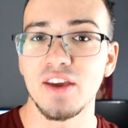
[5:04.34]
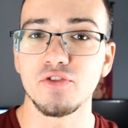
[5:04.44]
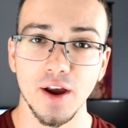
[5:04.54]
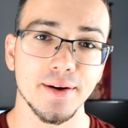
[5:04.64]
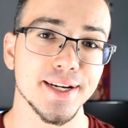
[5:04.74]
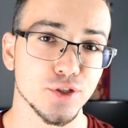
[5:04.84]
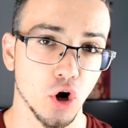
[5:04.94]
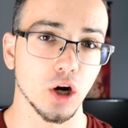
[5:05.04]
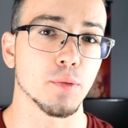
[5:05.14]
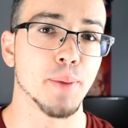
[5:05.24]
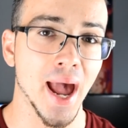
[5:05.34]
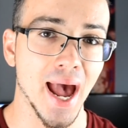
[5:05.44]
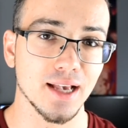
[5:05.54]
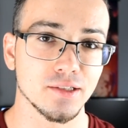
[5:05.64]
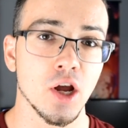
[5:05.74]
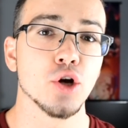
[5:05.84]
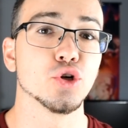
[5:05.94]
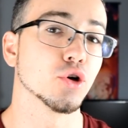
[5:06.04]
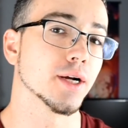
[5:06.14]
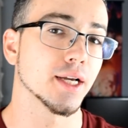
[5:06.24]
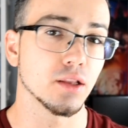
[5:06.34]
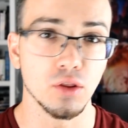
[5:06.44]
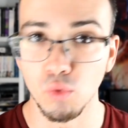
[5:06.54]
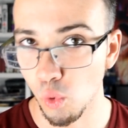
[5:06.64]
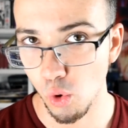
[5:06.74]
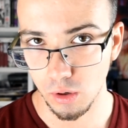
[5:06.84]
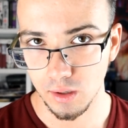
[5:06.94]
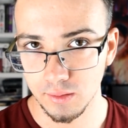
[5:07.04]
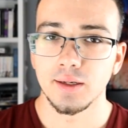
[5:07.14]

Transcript: a very dark past during the war.